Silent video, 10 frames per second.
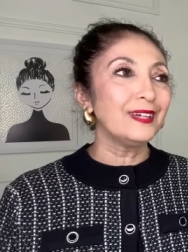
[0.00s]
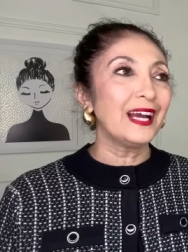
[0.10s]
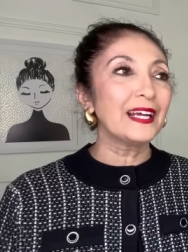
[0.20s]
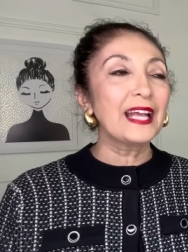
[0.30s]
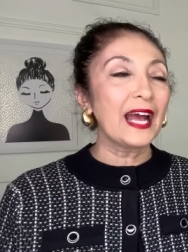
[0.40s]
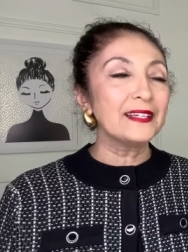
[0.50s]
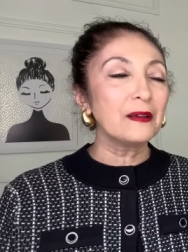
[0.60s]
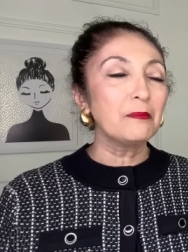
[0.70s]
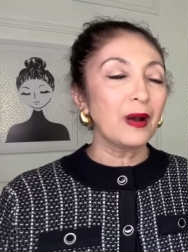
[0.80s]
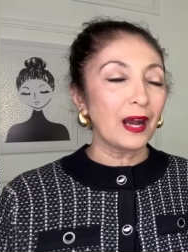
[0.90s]
again,
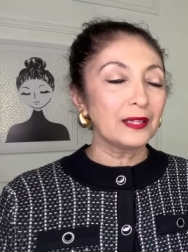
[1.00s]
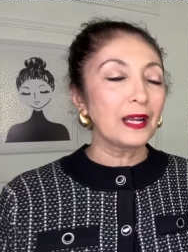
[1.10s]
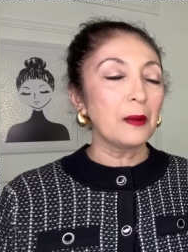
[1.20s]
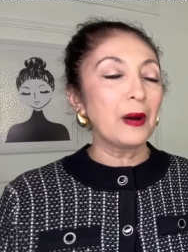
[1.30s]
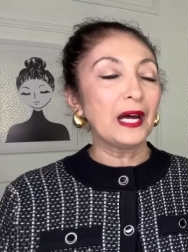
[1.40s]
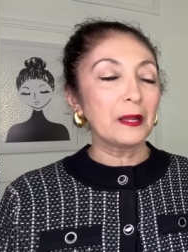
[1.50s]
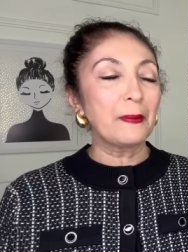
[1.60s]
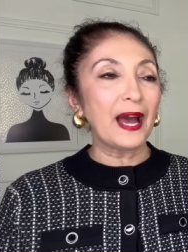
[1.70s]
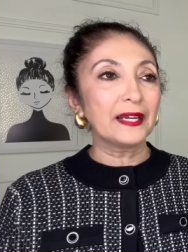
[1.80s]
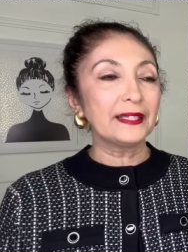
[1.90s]
on, I'm on a
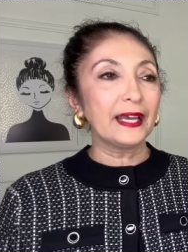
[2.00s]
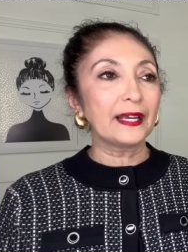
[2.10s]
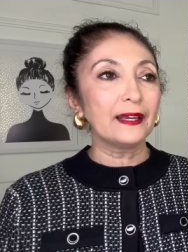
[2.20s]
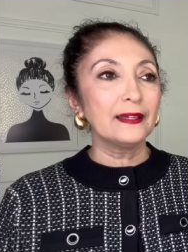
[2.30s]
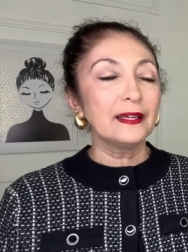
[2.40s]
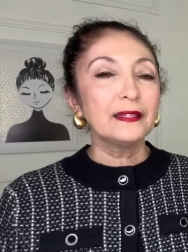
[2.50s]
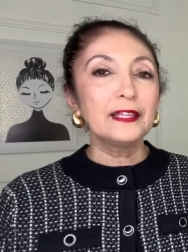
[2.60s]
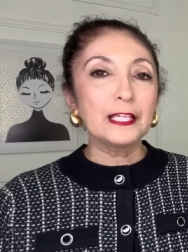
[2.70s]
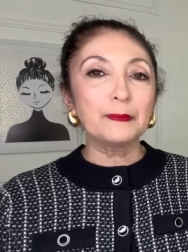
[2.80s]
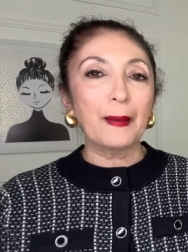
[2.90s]
bag kick,
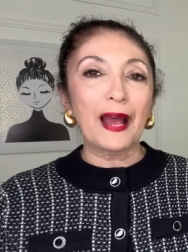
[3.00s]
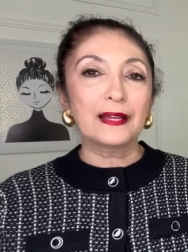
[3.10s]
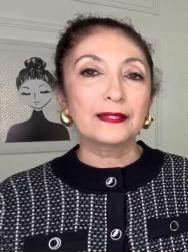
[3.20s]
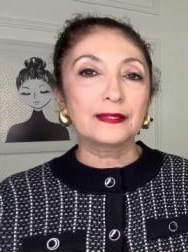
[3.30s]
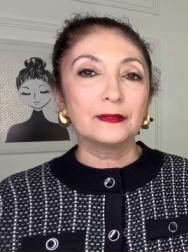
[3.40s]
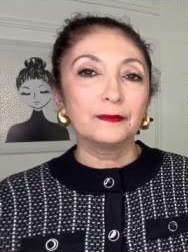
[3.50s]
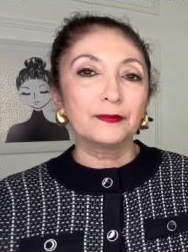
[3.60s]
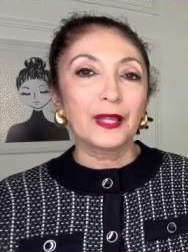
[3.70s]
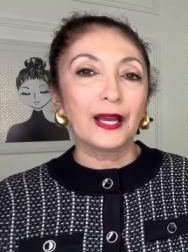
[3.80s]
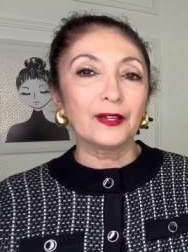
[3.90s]
these bags,
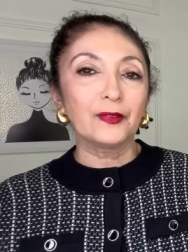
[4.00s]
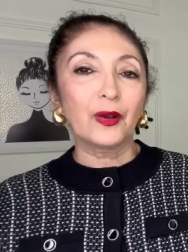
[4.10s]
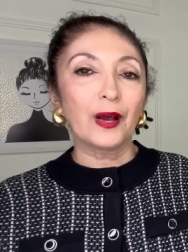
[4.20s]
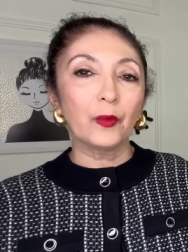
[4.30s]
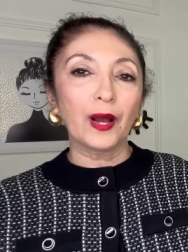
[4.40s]
I don't know how,